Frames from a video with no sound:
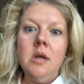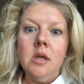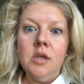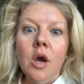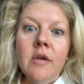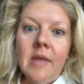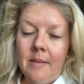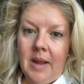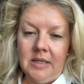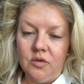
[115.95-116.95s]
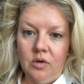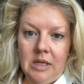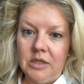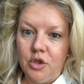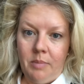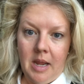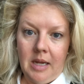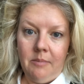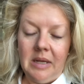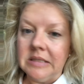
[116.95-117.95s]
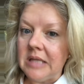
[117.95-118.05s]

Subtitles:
go to that paint store to get your paint because